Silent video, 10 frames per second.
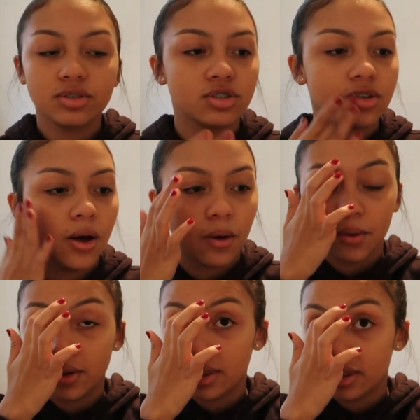
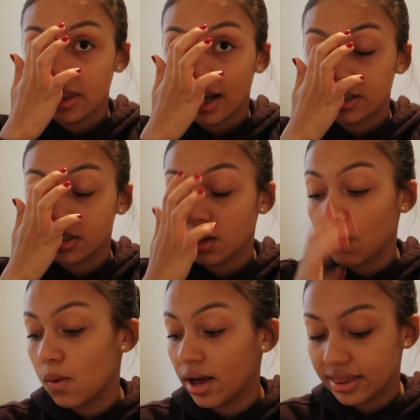So that's the
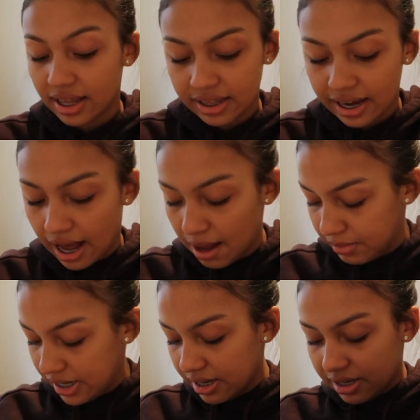one that they got
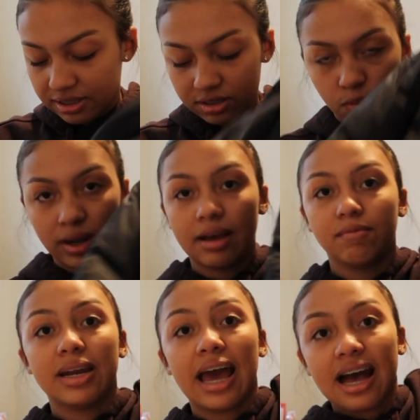me because the one I've
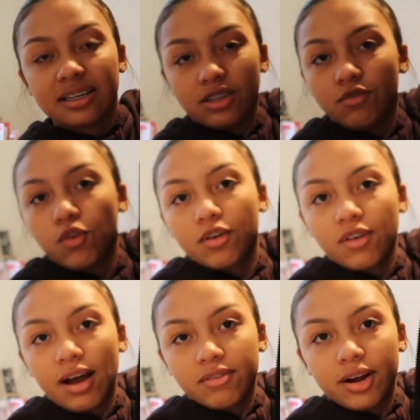been asking for
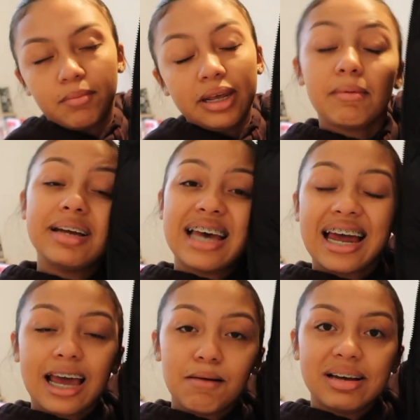forever. Me and my
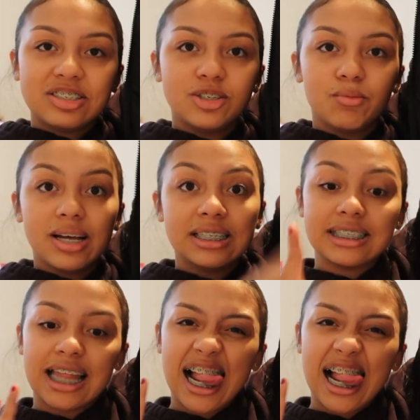dad got matching ones.